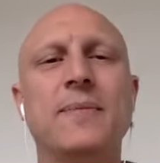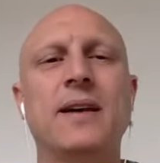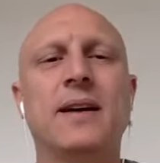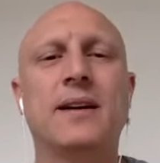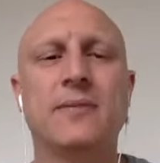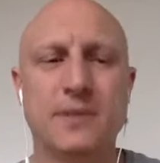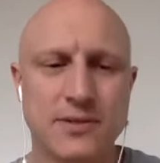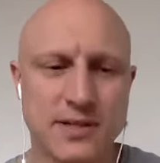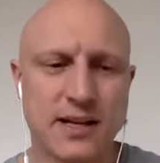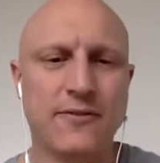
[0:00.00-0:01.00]
Went to
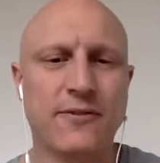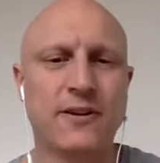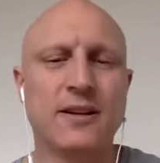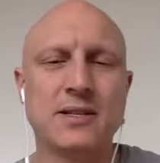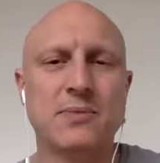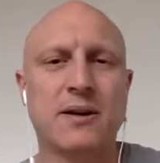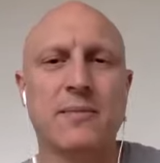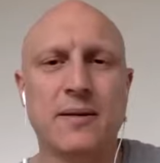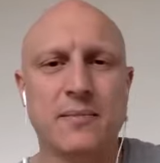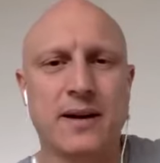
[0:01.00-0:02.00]
Stanford, and that's where I
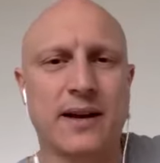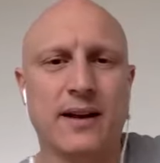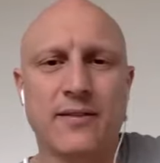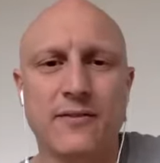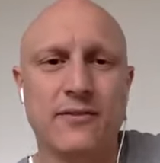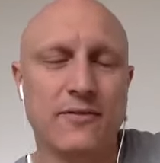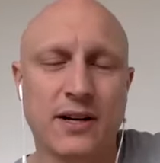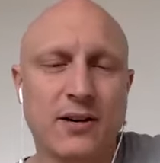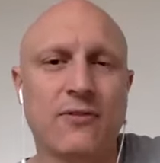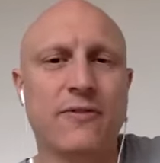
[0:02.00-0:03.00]
met my
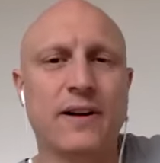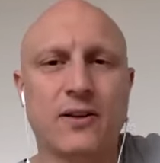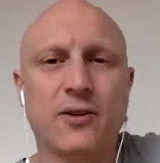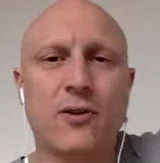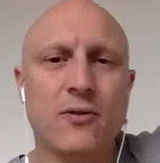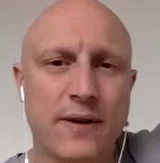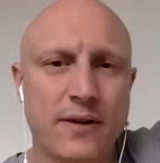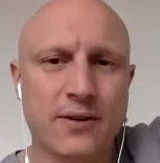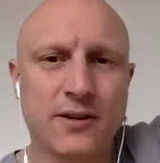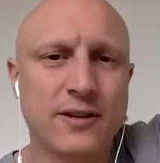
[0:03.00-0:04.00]
very good friend and
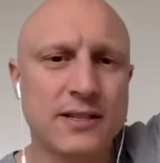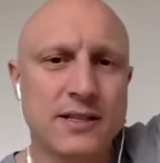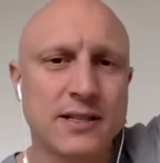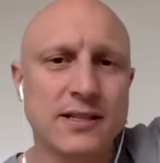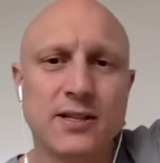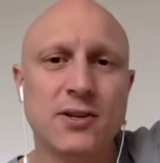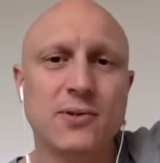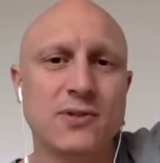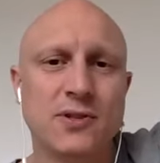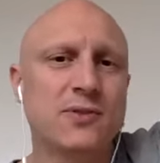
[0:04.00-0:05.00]
co-founder Chris. He's a
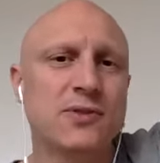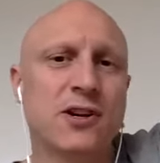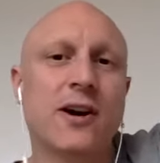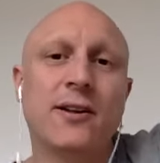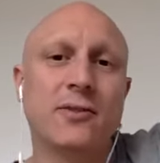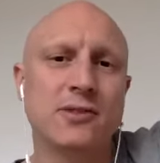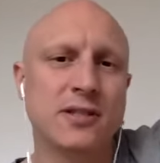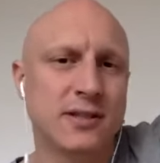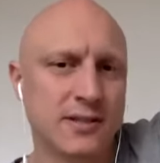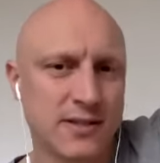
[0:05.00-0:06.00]
huge car
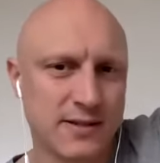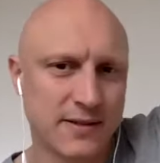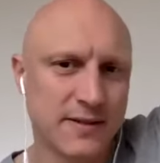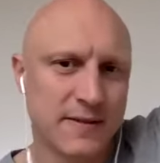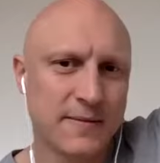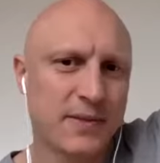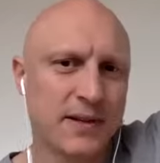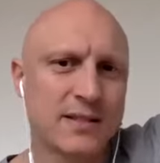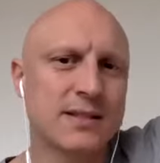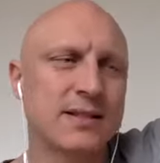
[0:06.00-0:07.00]
enthusiast.
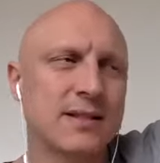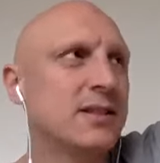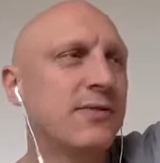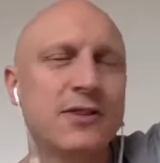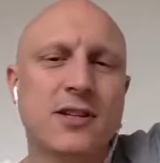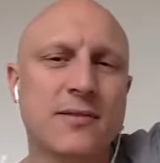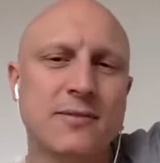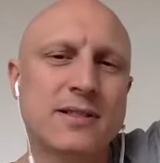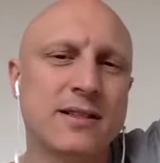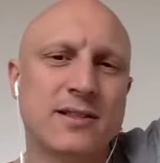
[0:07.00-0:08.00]
His first car
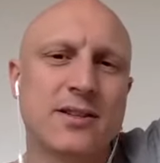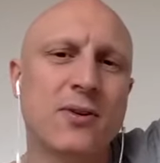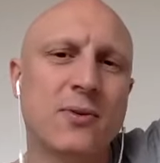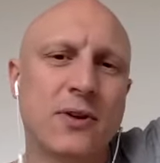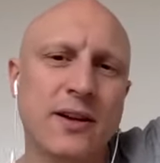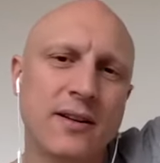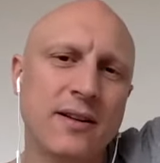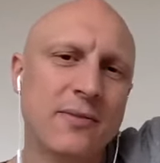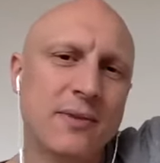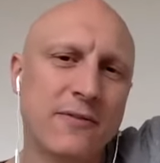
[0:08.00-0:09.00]
was the DeLorean,
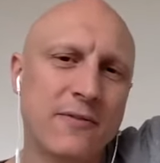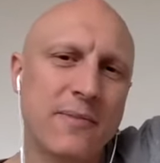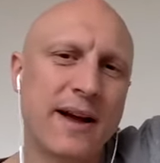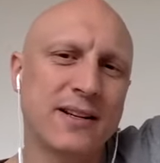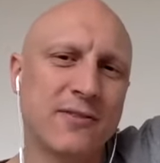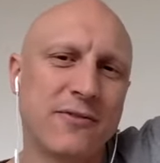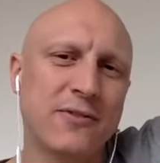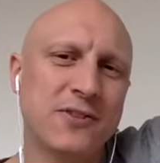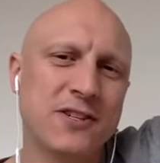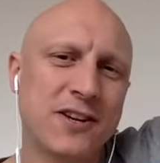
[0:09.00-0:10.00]
the one from Back to the
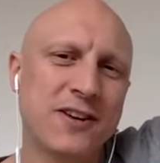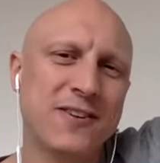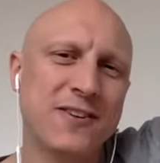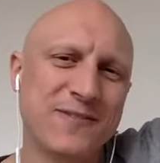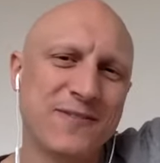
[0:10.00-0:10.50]
Future, you know?